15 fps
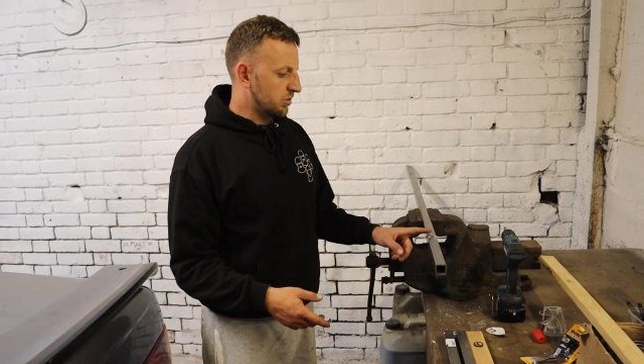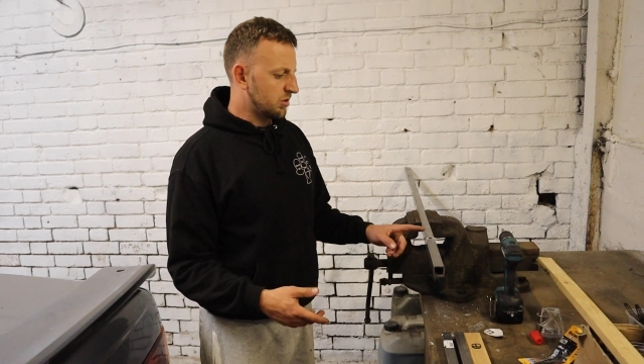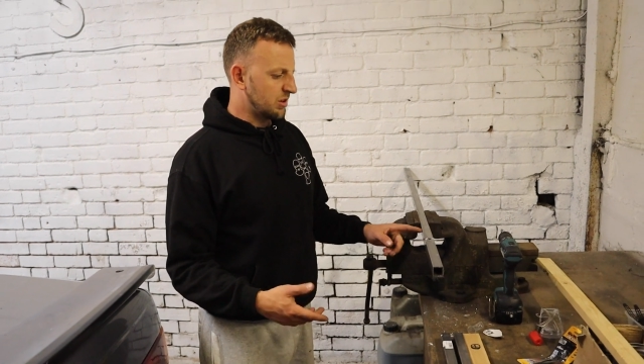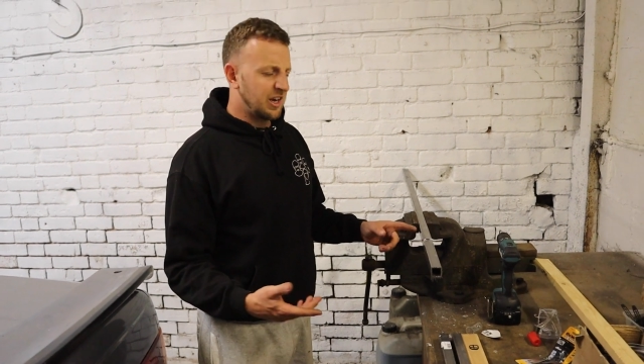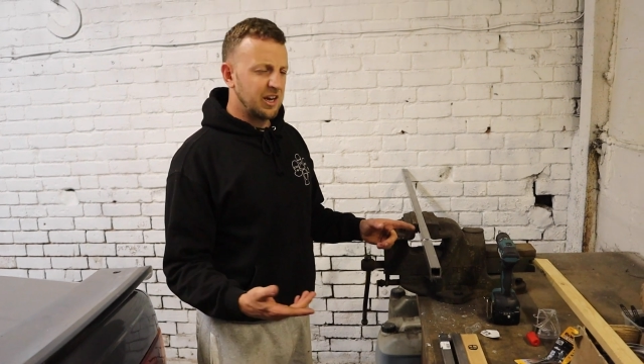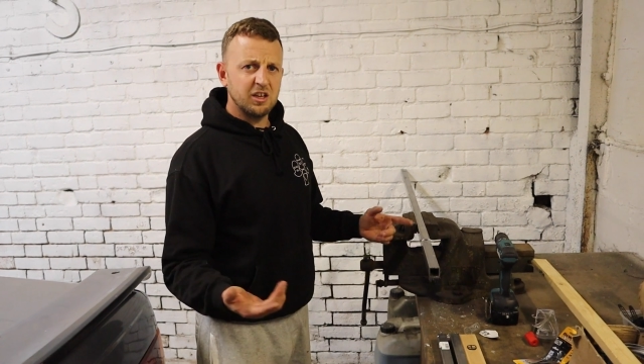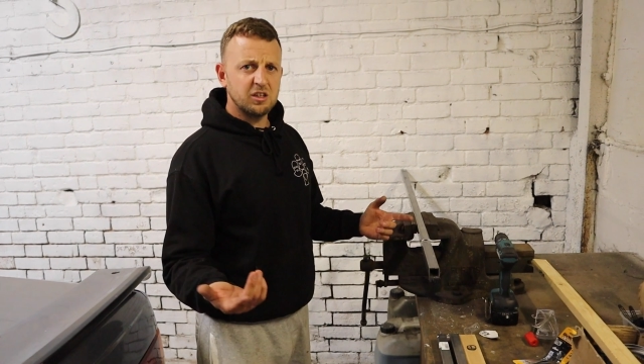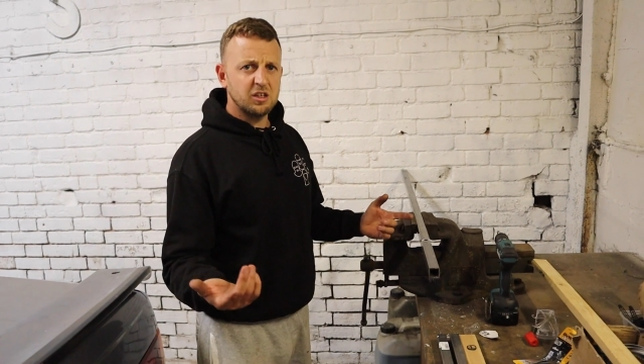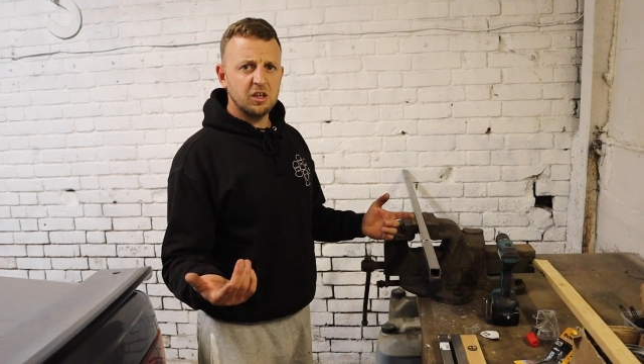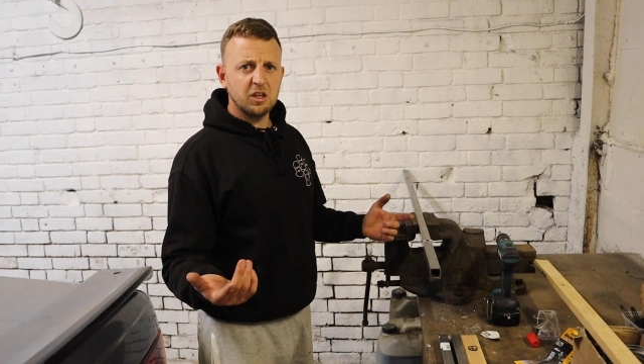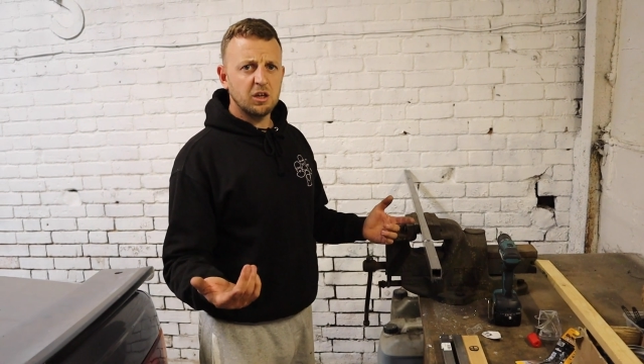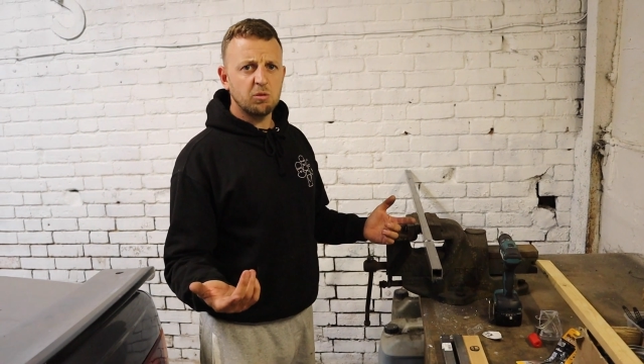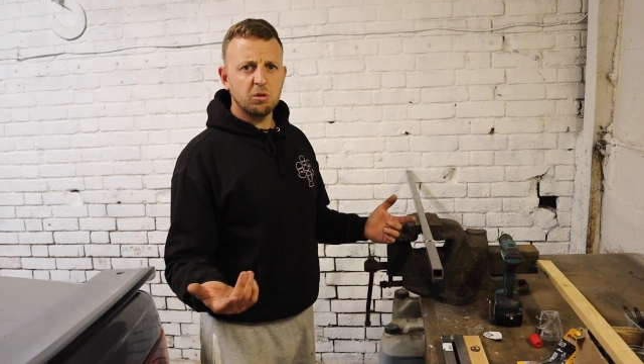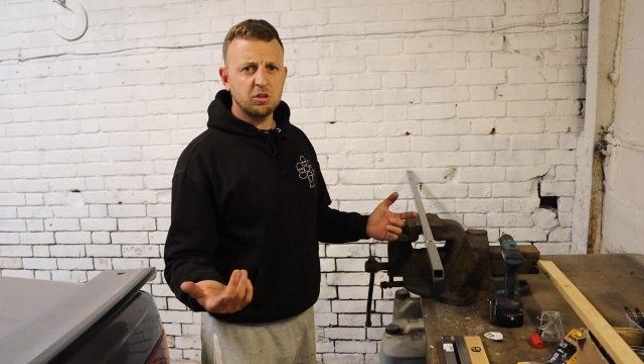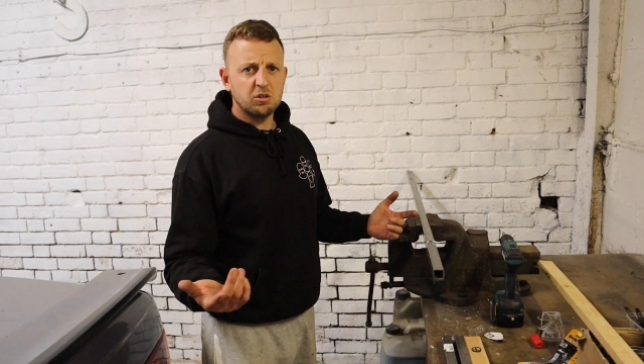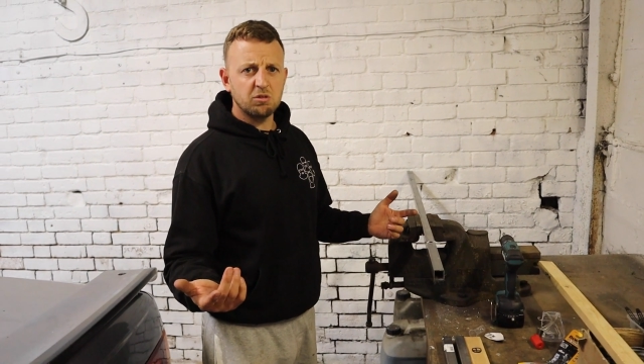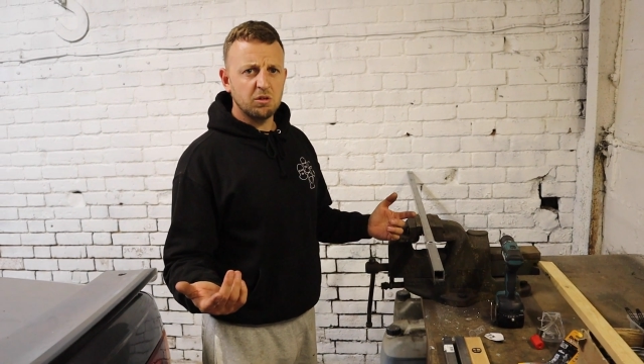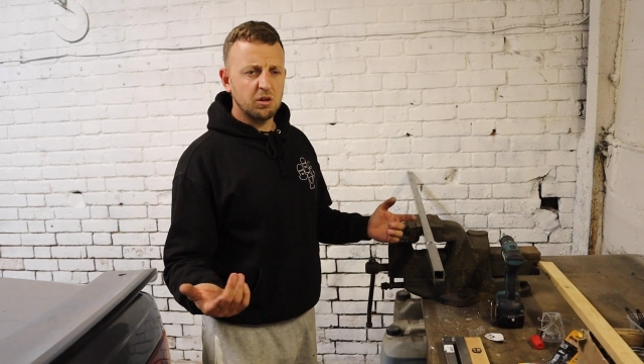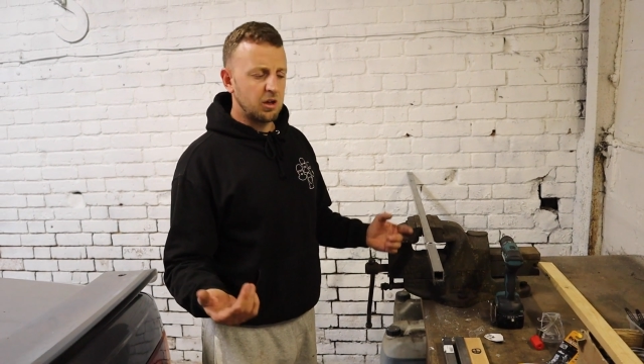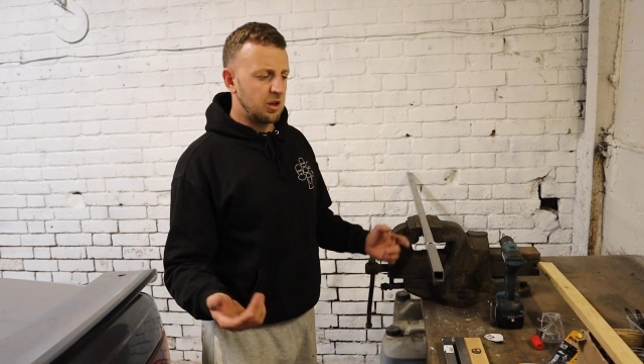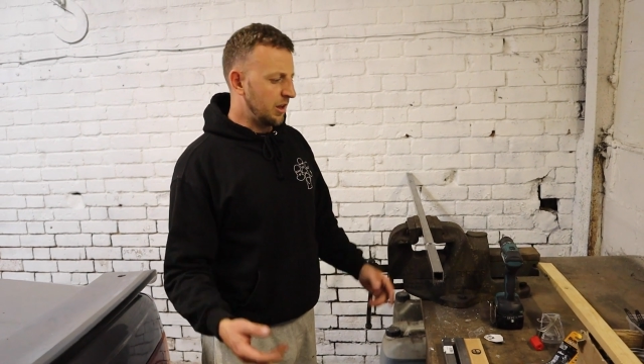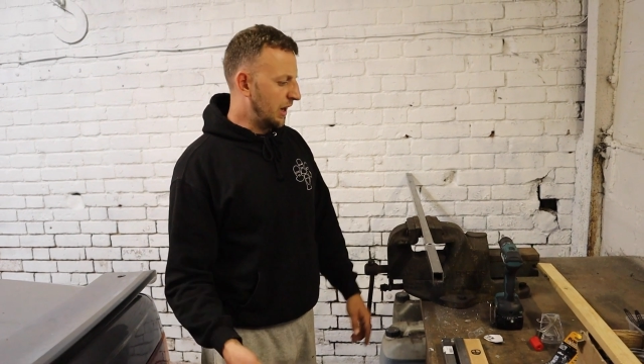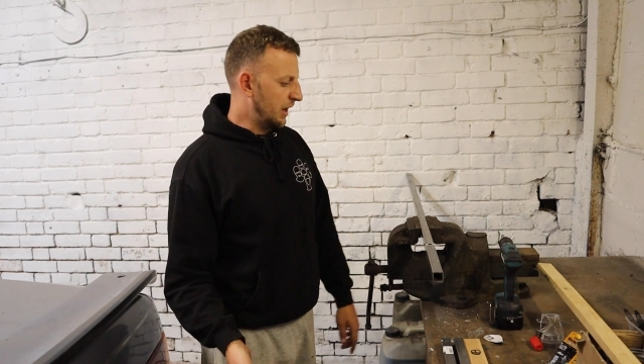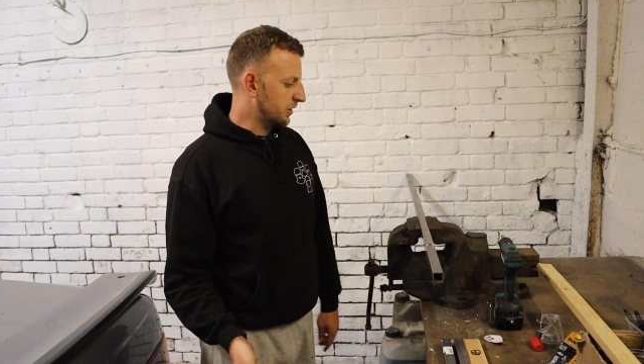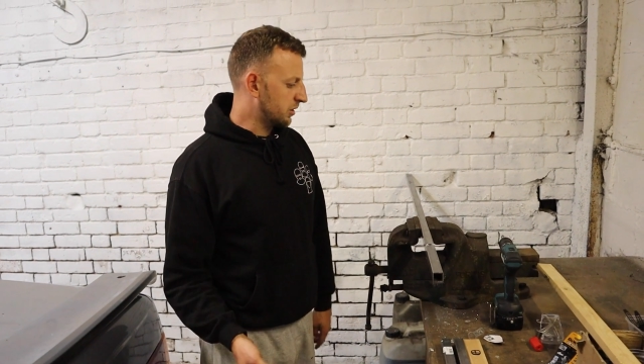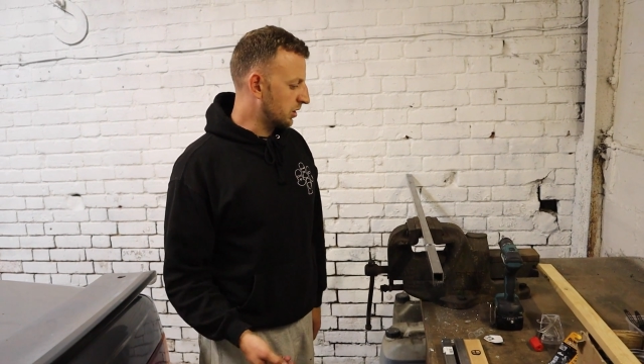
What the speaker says: was 18 quid, something like that.